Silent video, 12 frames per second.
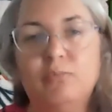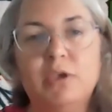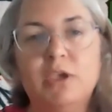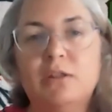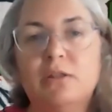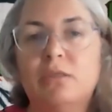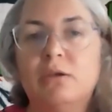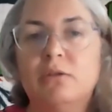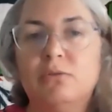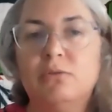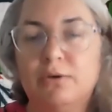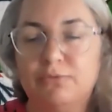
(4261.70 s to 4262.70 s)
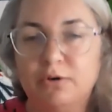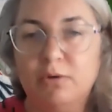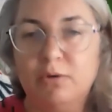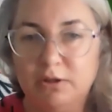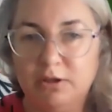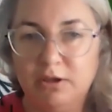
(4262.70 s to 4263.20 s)
me, and I think to
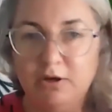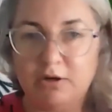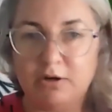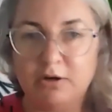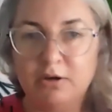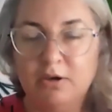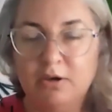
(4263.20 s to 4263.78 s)
everyone here